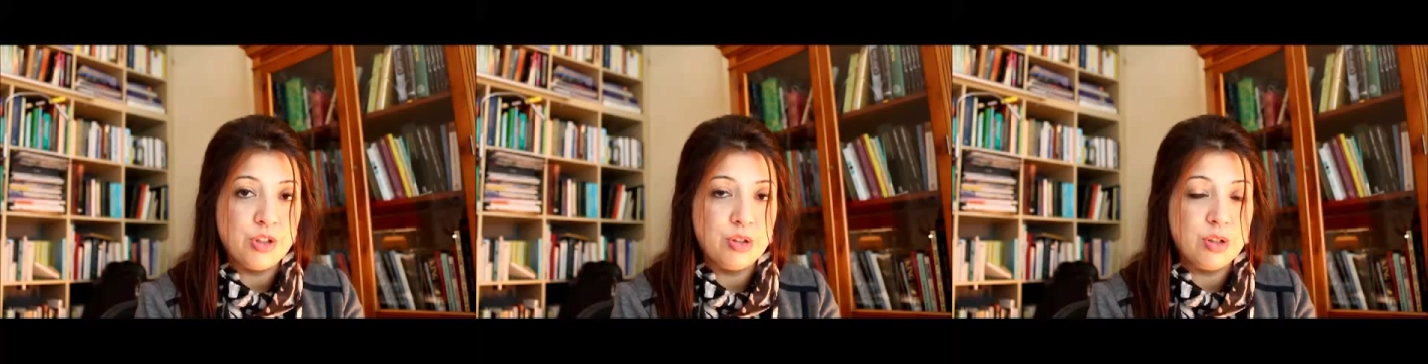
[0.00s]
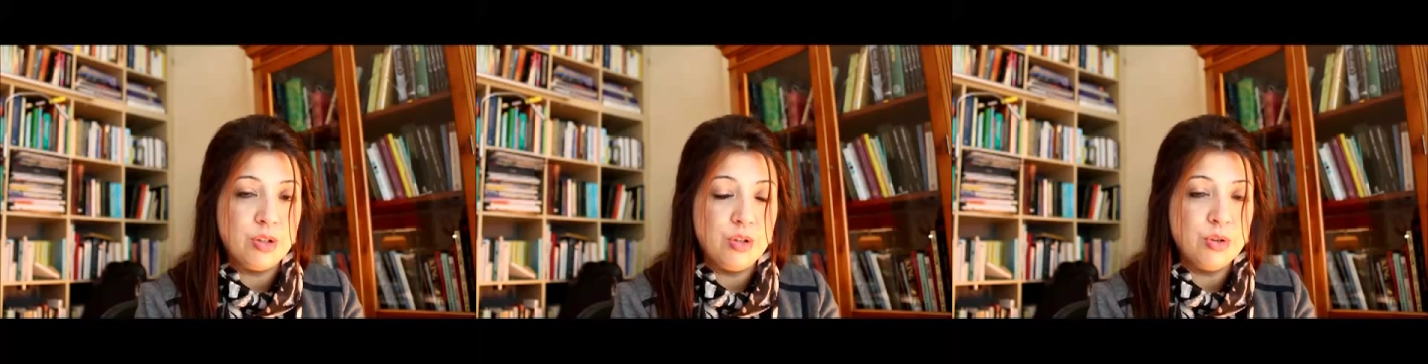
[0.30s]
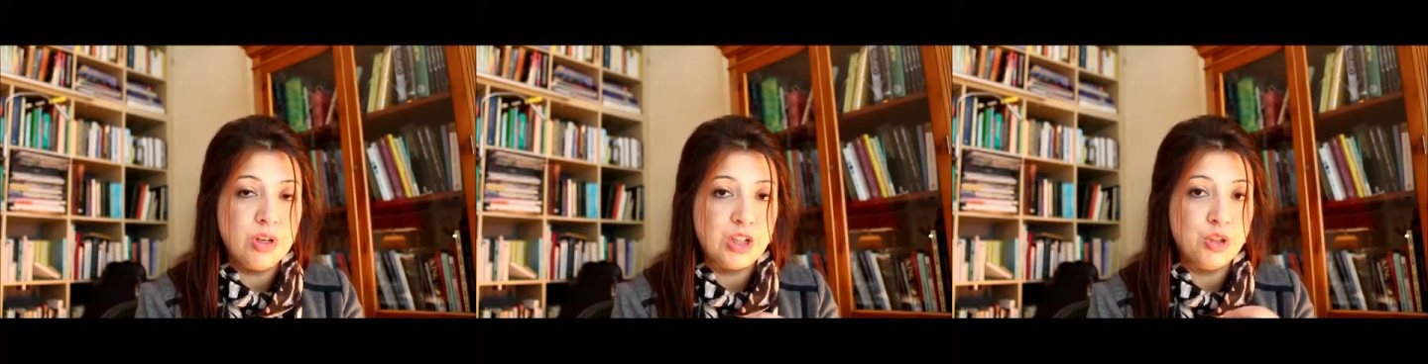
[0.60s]
you
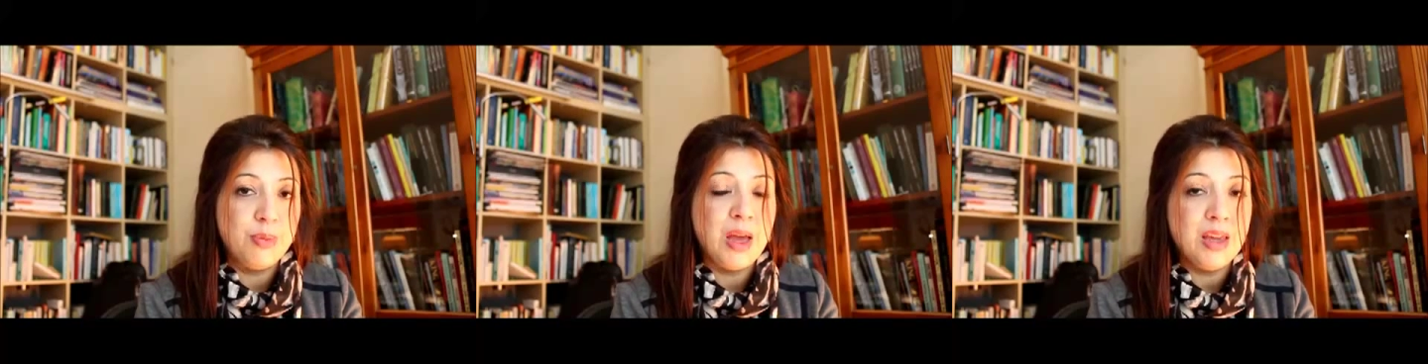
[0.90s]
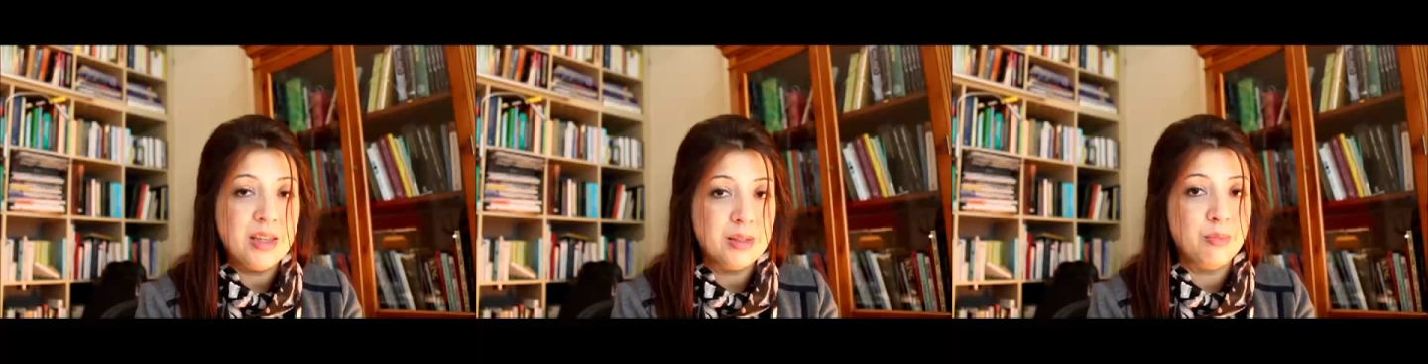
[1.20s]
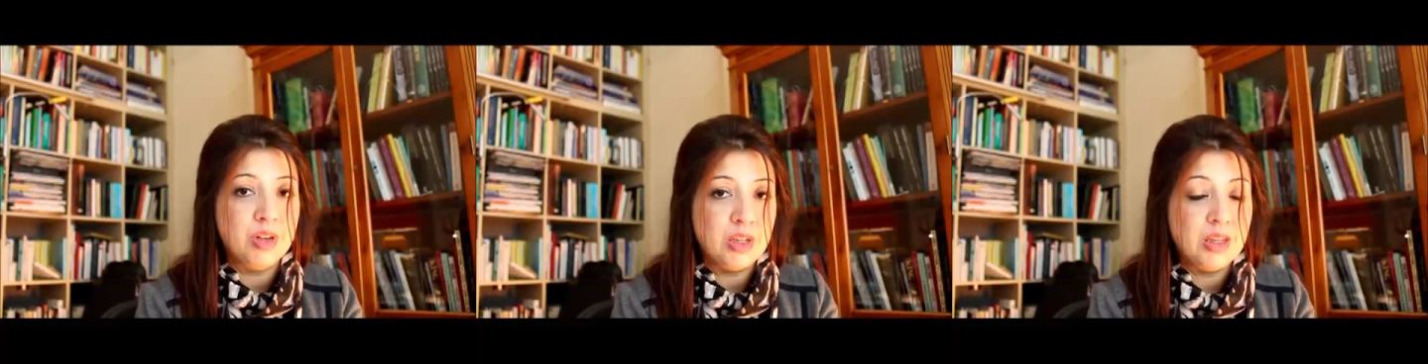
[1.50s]
can actually pay
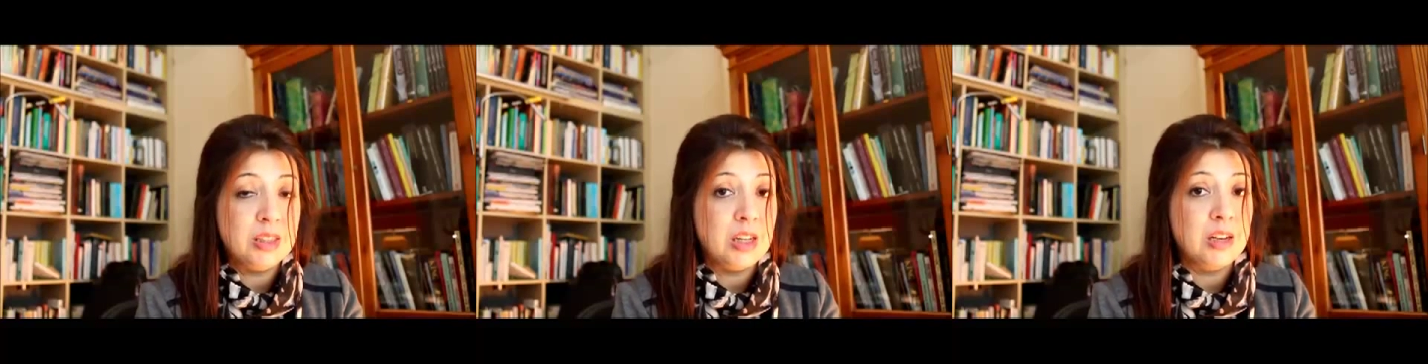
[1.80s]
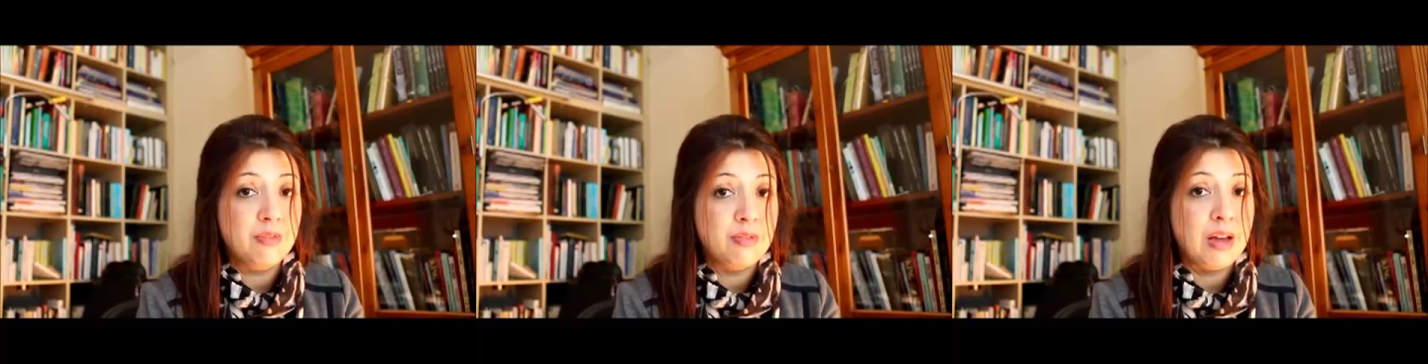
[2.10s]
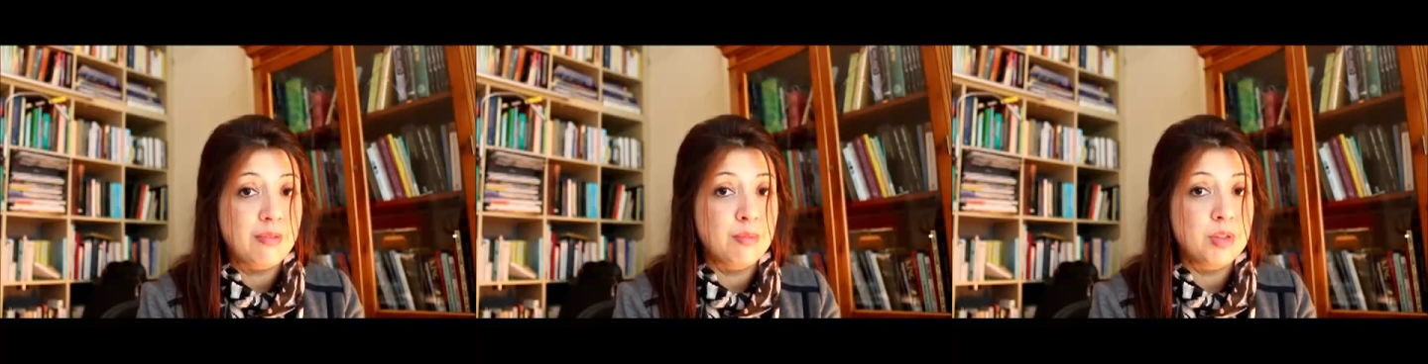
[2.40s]
someone instead of
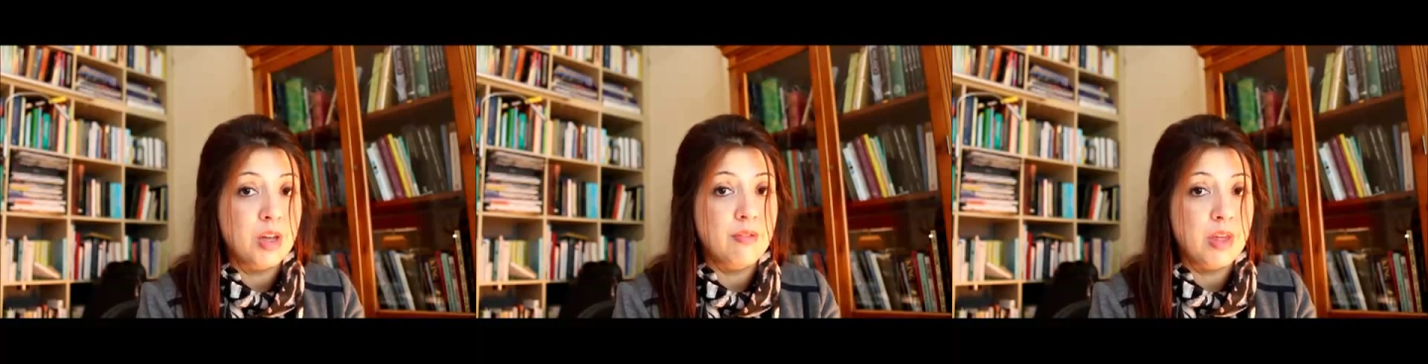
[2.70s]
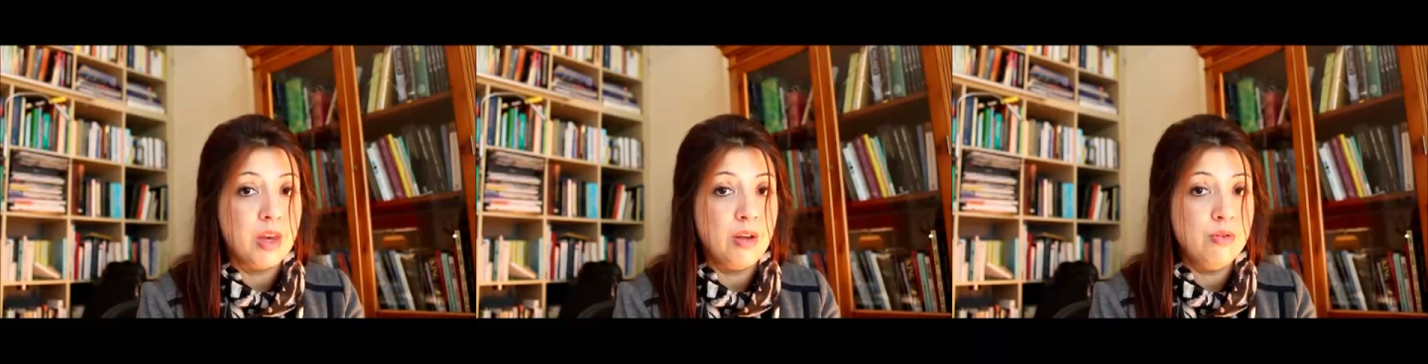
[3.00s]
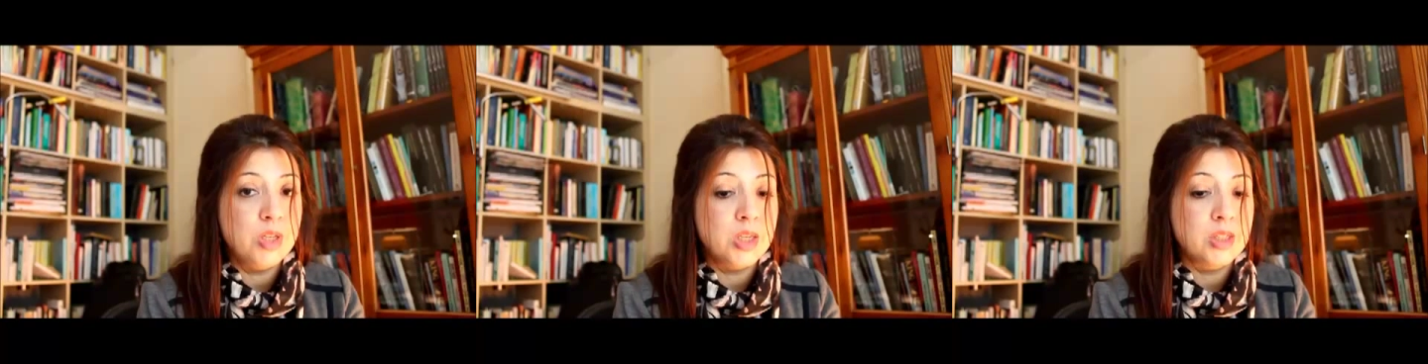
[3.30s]
have them serve their
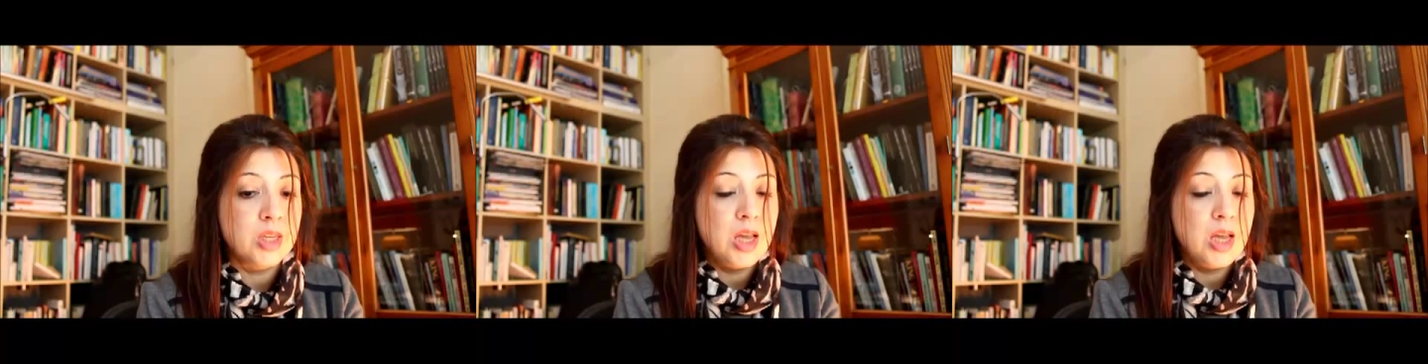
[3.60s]
notice,